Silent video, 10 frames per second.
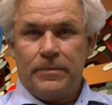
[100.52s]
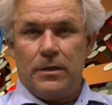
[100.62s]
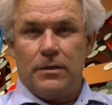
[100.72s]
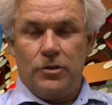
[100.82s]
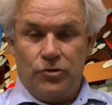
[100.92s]

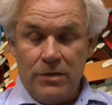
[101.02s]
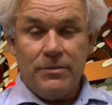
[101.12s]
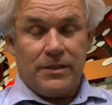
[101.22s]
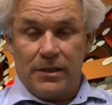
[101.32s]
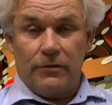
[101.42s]
The dream
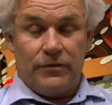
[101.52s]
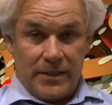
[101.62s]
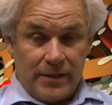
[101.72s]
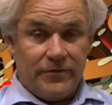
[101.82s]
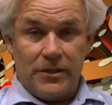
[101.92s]
itself,
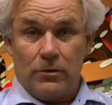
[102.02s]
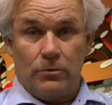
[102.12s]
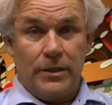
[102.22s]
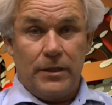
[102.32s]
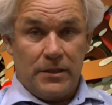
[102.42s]
as I've said
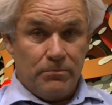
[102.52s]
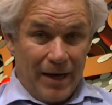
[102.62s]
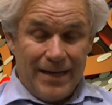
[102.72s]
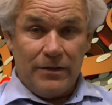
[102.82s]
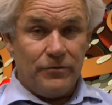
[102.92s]
already, is
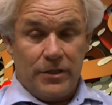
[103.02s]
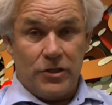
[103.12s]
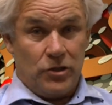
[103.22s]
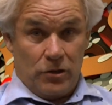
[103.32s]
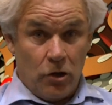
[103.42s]
by
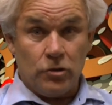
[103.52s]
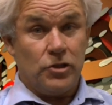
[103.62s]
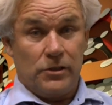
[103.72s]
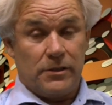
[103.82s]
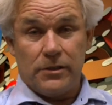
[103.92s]
definition
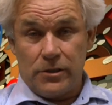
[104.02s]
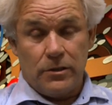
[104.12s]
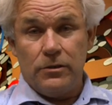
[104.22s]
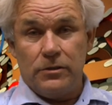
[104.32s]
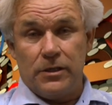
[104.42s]
conscious. It's an
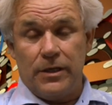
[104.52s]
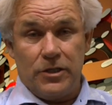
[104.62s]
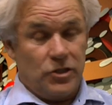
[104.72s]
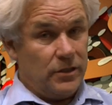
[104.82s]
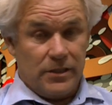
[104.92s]

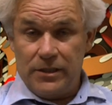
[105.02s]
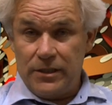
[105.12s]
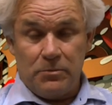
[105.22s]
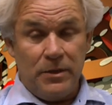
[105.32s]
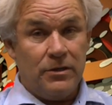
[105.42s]
hallucination. It's an
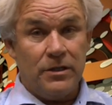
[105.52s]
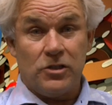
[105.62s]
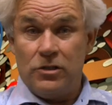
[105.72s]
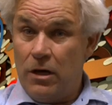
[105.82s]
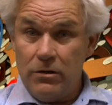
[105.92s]

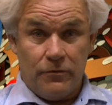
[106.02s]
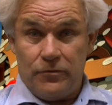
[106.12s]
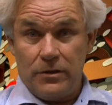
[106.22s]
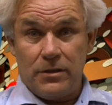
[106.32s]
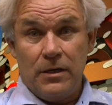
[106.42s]
experience no
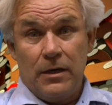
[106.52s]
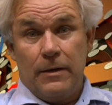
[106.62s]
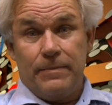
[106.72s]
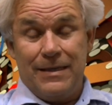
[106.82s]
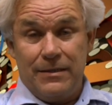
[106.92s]
different
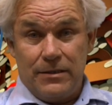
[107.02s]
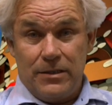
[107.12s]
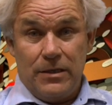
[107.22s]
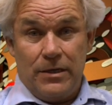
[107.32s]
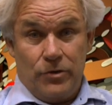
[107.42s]

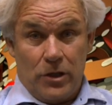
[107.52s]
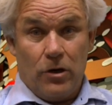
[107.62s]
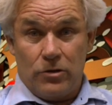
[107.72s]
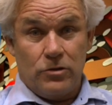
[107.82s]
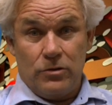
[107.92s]
in
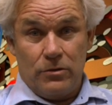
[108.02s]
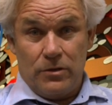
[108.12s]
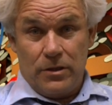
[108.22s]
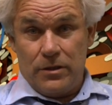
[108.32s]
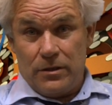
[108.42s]
regard to
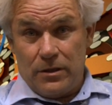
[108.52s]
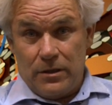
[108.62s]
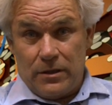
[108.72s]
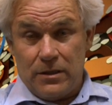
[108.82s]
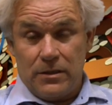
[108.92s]

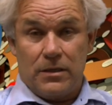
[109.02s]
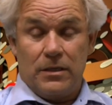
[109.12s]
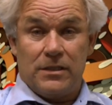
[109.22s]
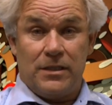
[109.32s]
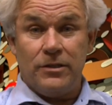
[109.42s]
the
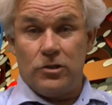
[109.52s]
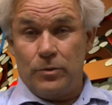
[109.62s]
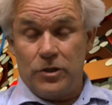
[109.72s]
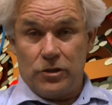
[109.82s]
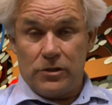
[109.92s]
extent to
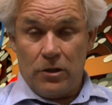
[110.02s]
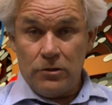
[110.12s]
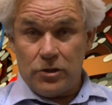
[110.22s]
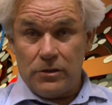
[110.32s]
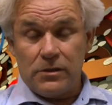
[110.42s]
which it's
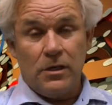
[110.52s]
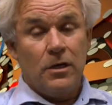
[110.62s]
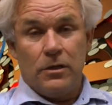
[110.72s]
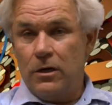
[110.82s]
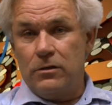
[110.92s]
conscious,
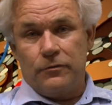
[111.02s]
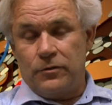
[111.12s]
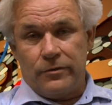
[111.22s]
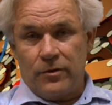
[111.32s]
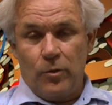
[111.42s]
no
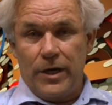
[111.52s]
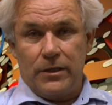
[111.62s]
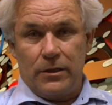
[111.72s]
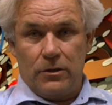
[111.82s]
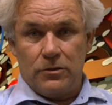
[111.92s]
different from
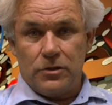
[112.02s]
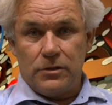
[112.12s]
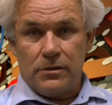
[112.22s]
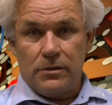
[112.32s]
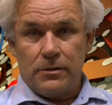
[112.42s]
waking
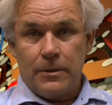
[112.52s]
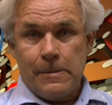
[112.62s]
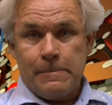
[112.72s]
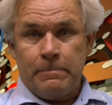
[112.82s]
consciousness.